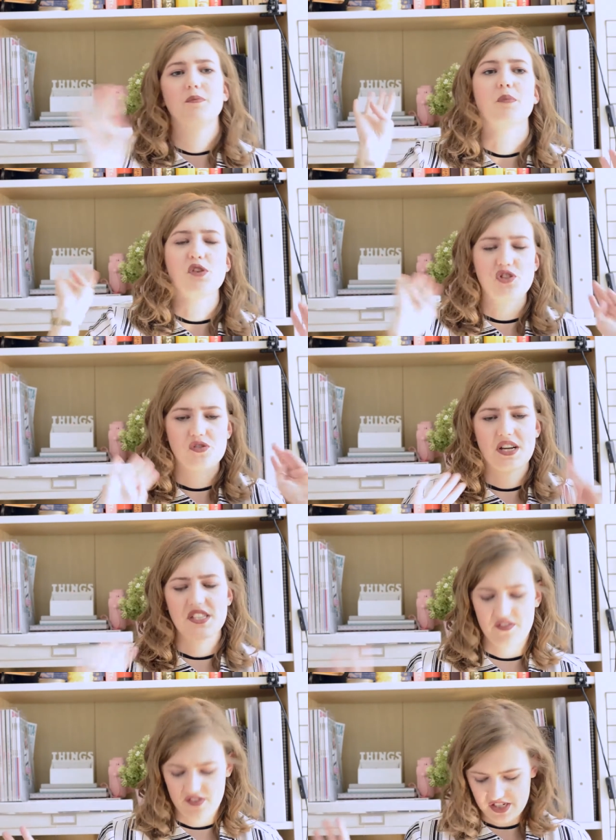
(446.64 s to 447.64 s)
moisturize
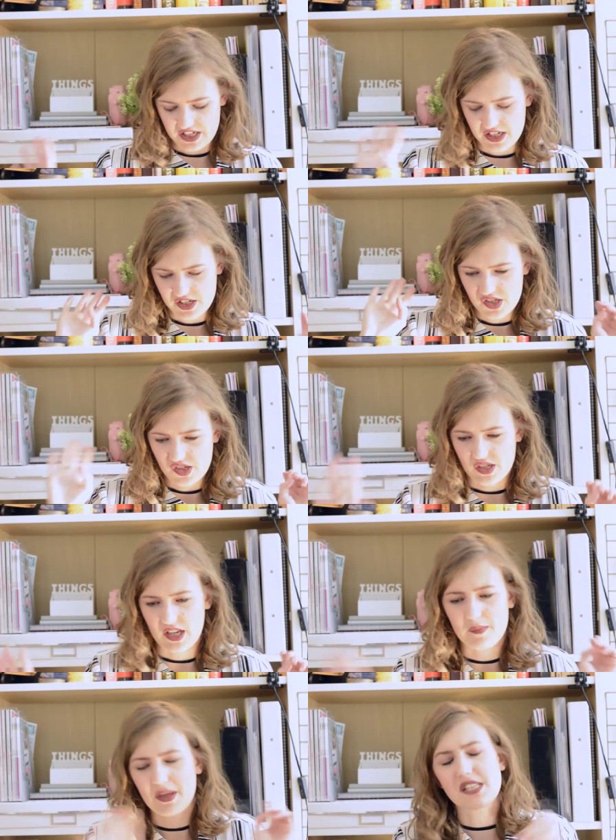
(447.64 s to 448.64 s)
everything so that
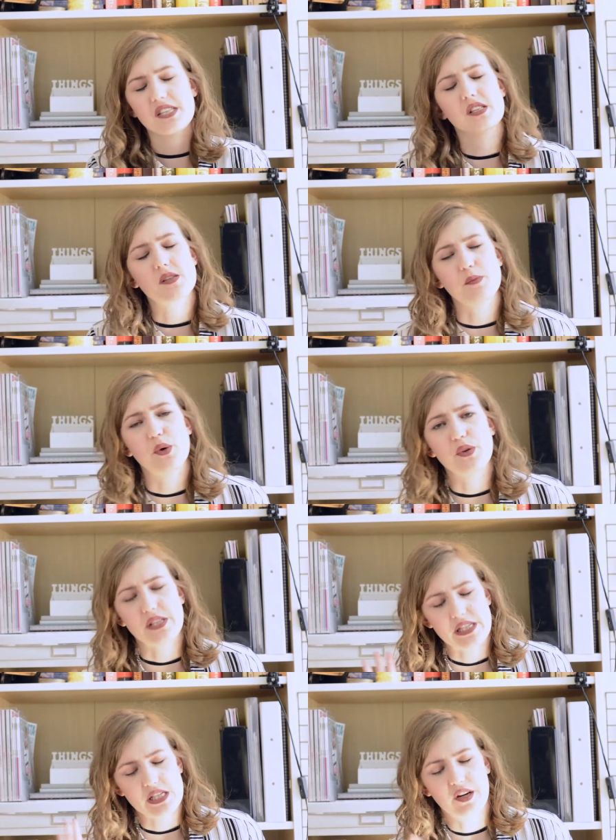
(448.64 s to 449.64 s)
I'm nice and smooth
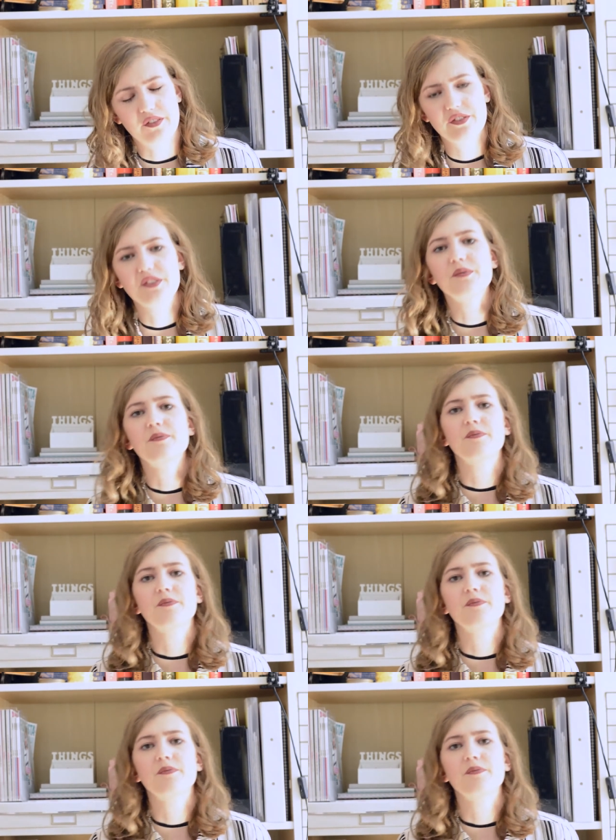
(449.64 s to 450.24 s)
and soft.